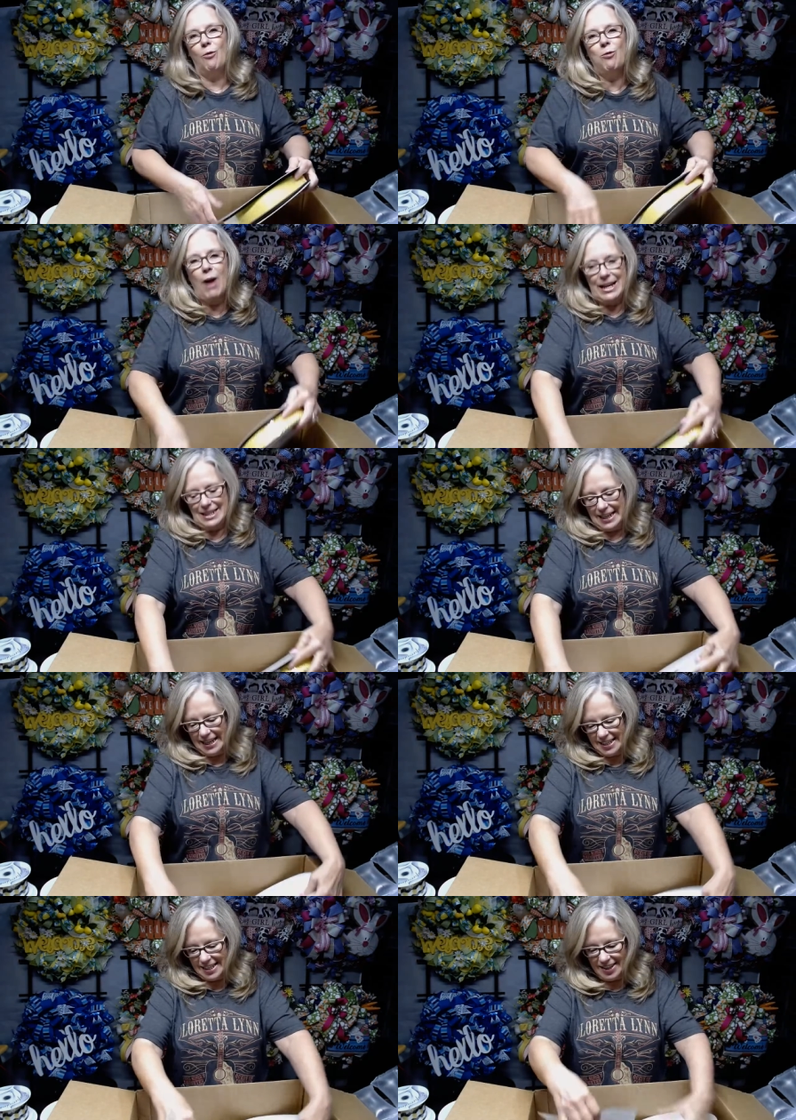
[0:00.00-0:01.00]
wait to get
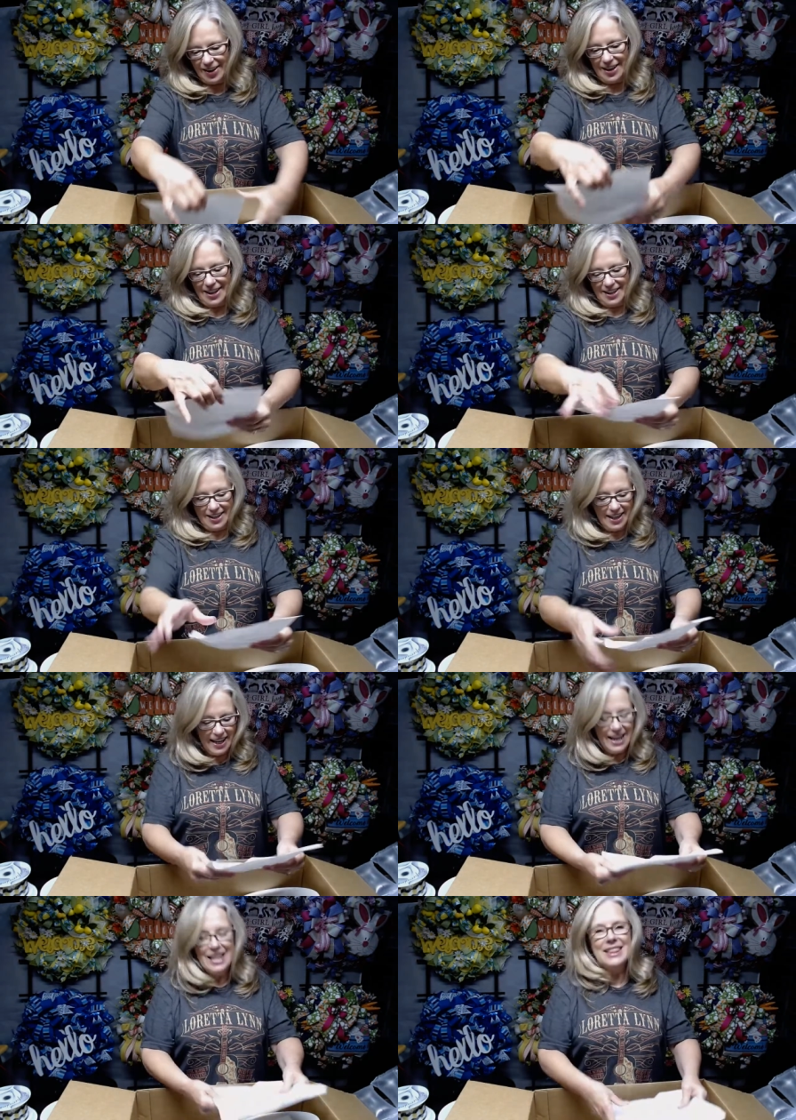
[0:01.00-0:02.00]
started.
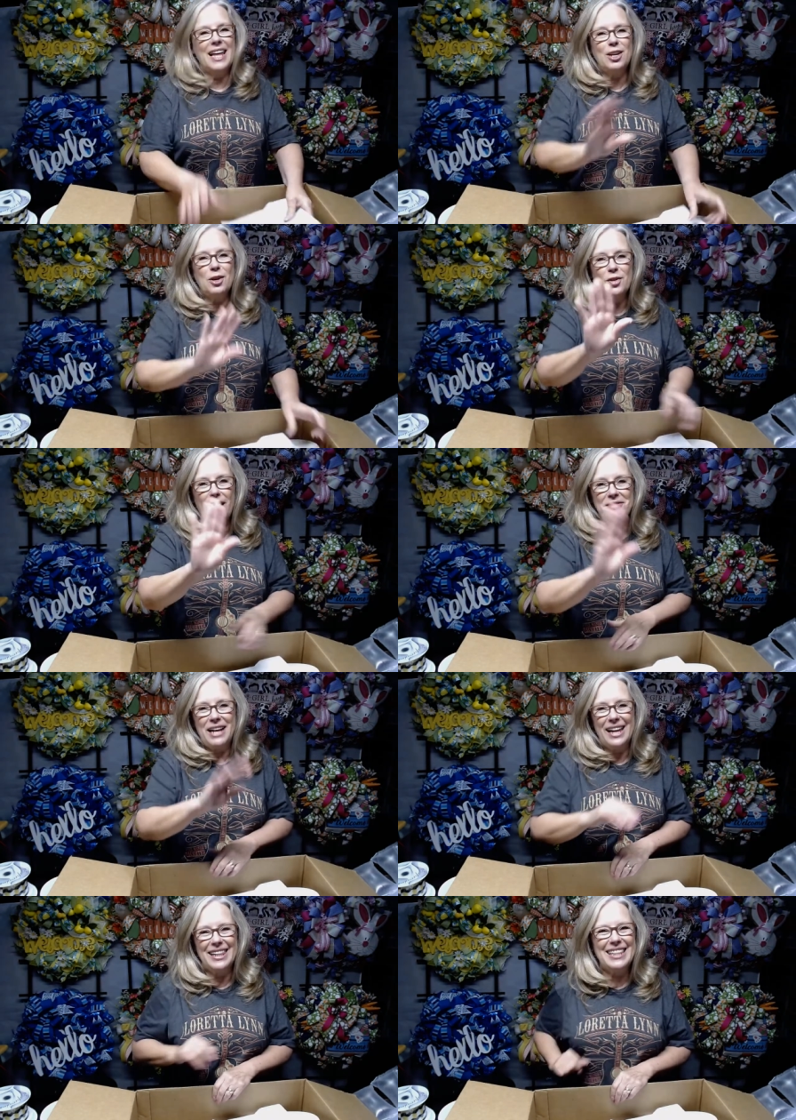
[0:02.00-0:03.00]
Thank you, Craft
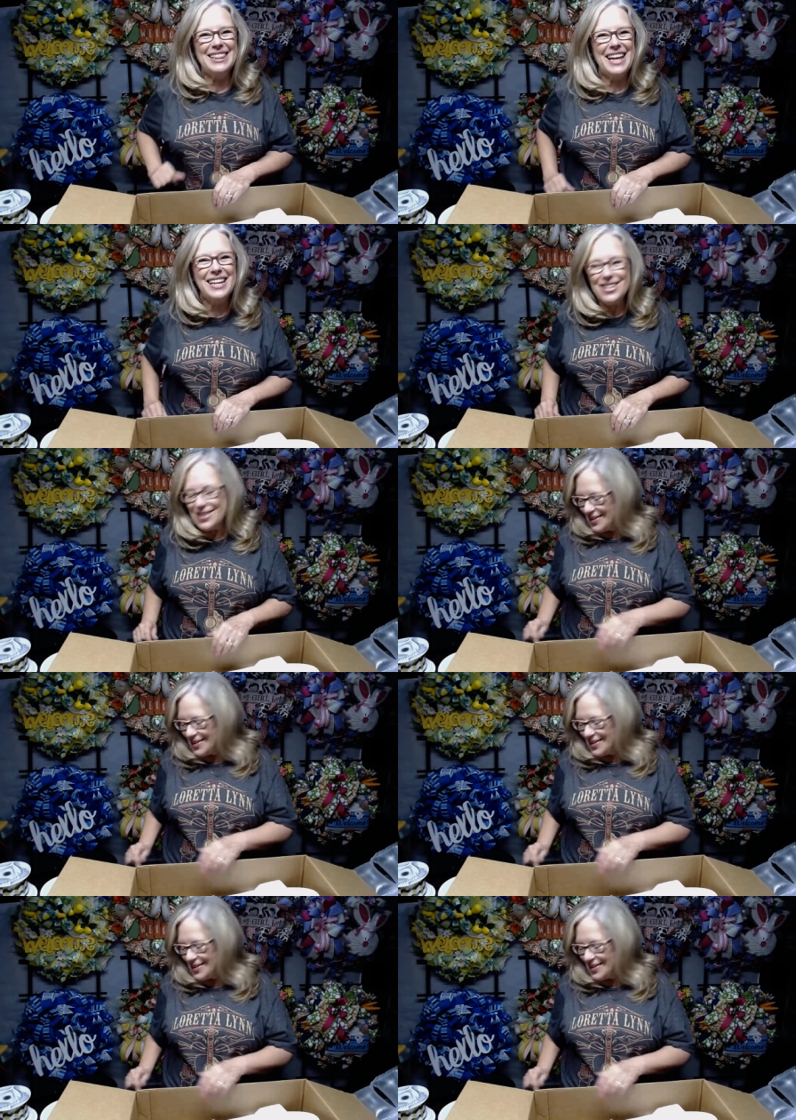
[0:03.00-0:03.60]
Outlet. Thank you.